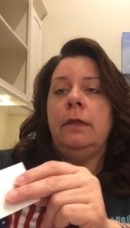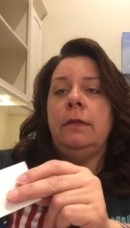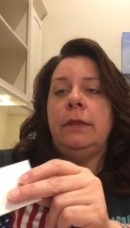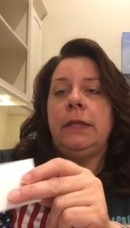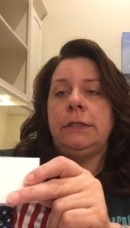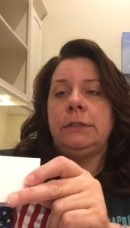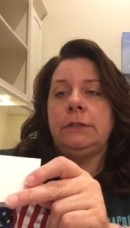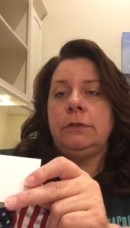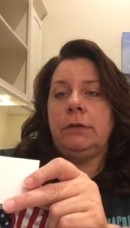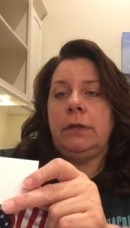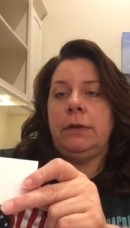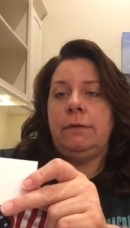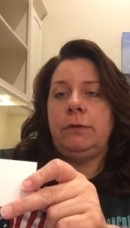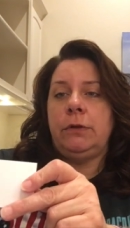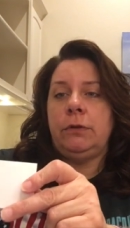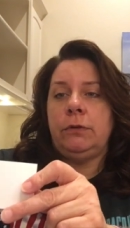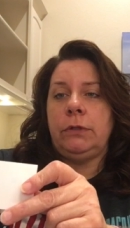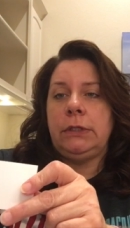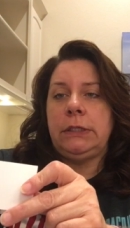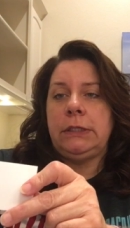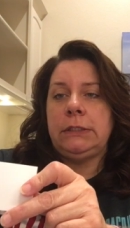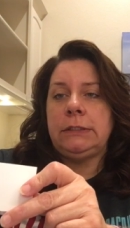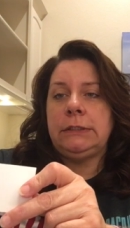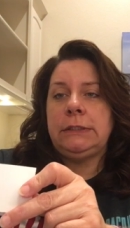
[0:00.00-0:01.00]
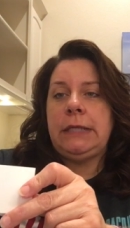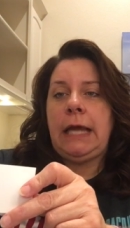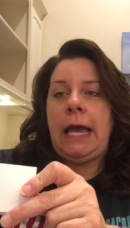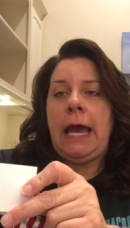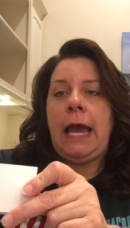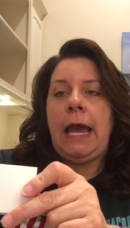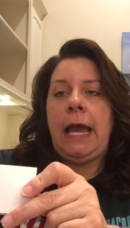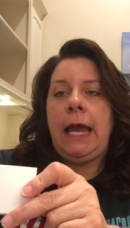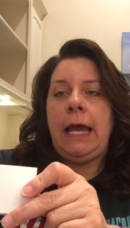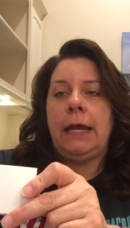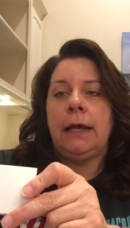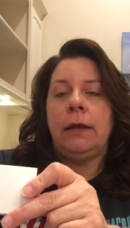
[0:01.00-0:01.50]
They do give you a little
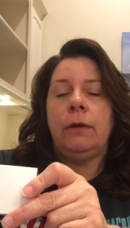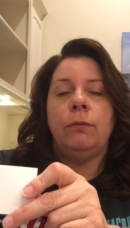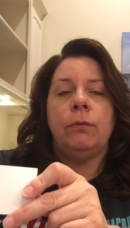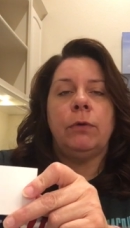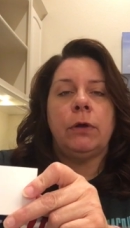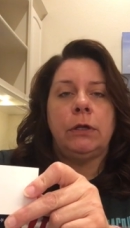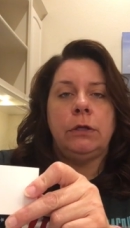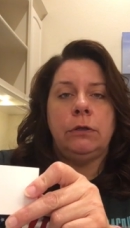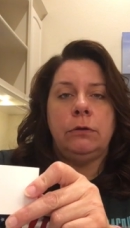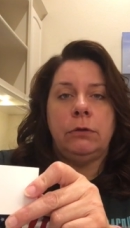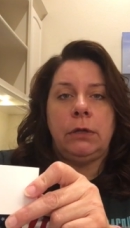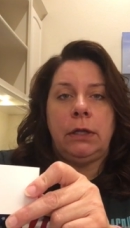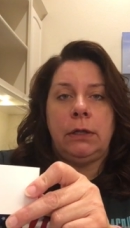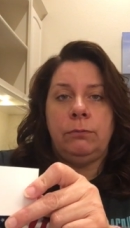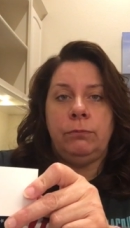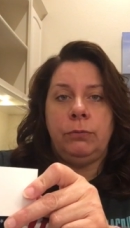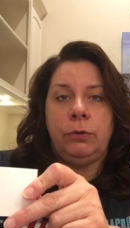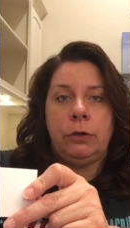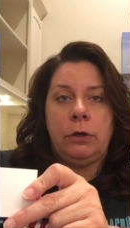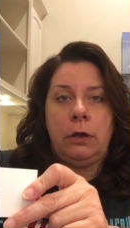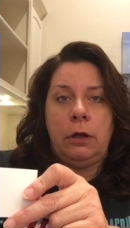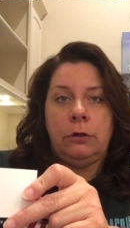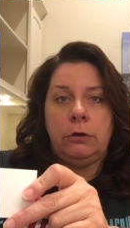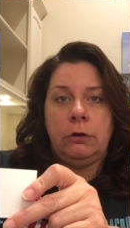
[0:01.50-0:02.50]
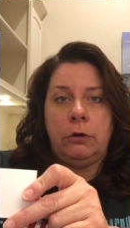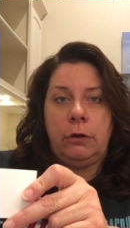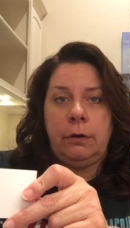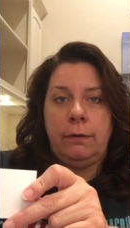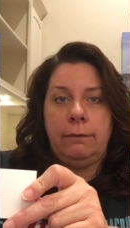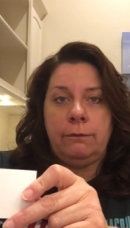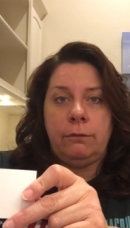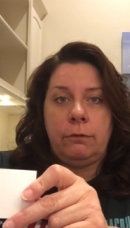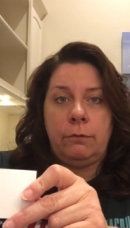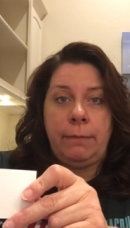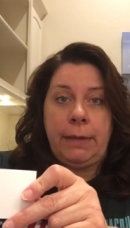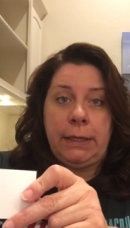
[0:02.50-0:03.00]
tag where you can put all your
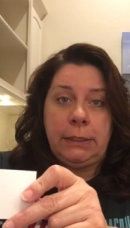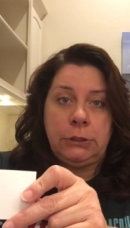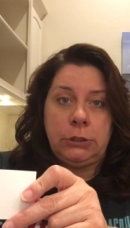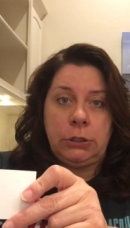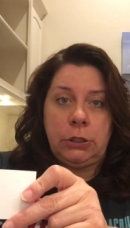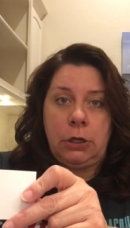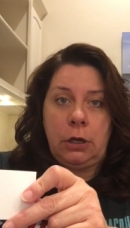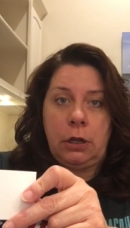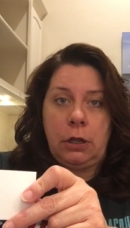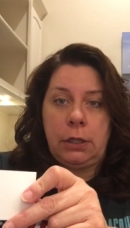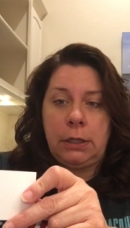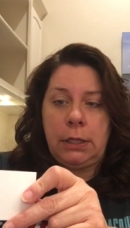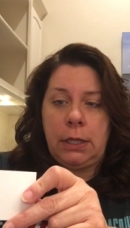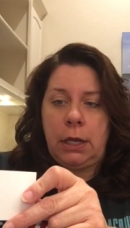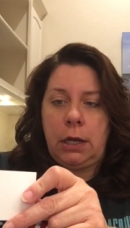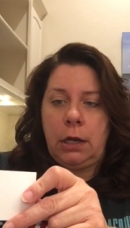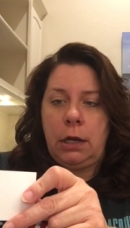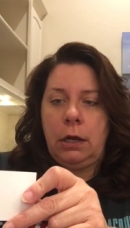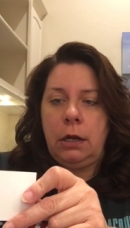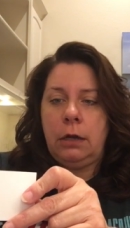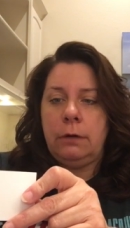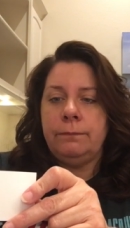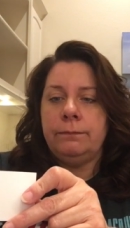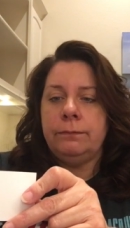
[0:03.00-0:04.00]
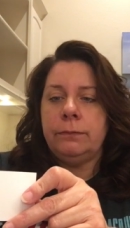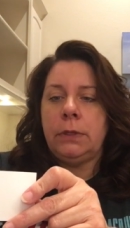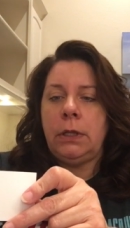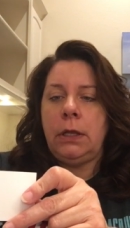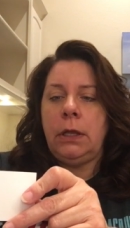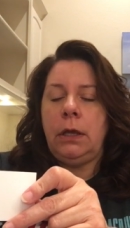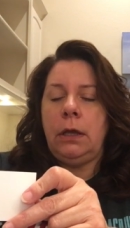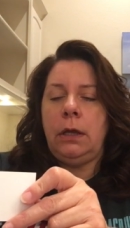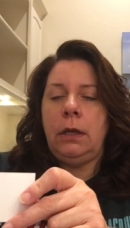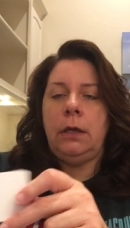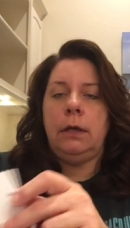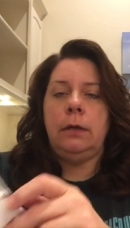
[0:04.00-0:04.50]
information on there
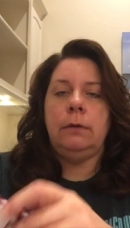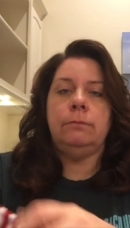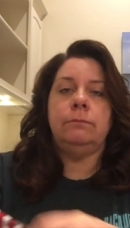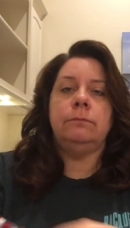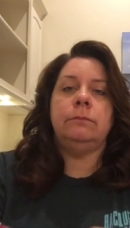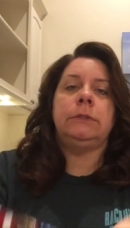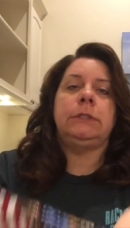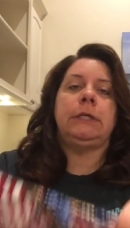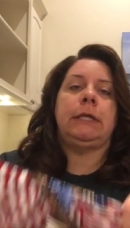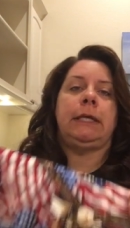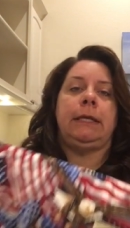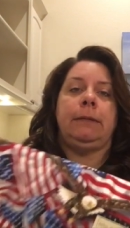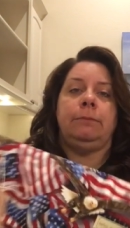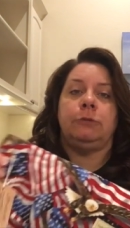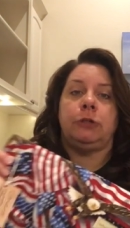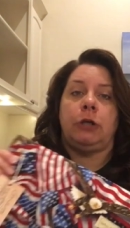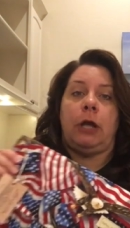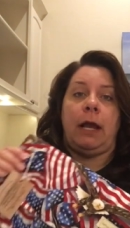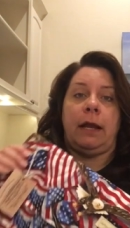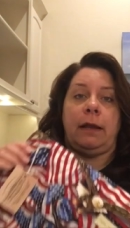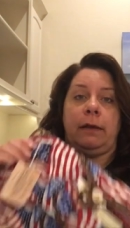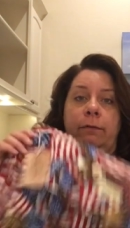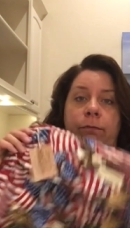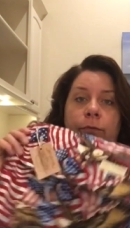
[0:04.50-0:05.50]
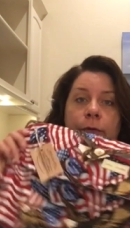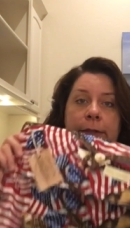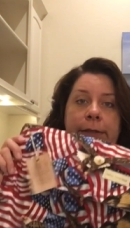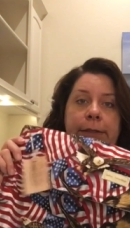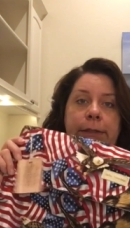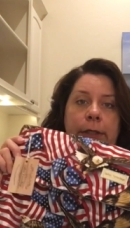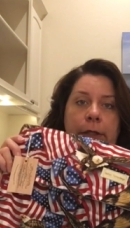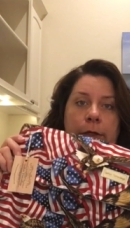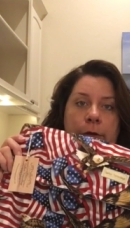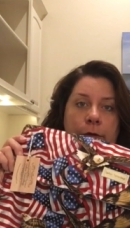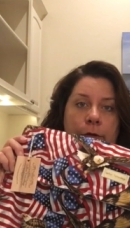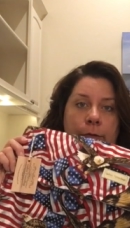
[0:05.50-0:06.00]
um, to keep track of
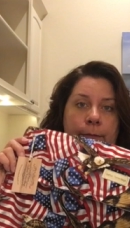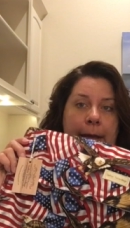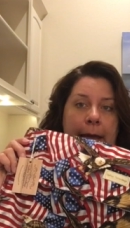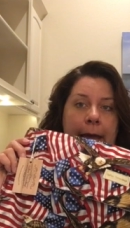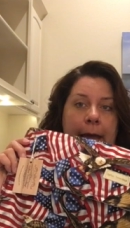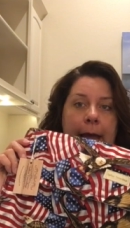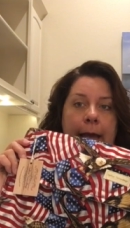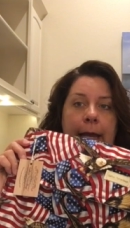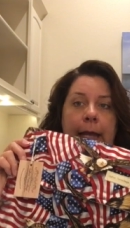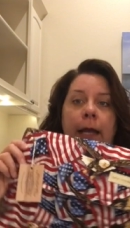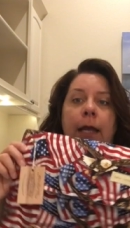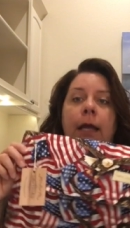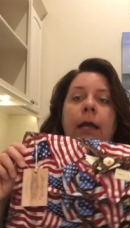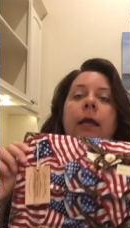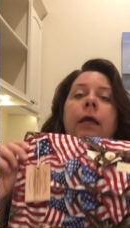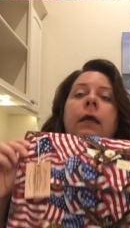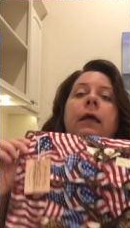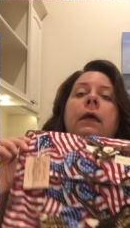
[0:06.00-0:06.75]
what's in your bag.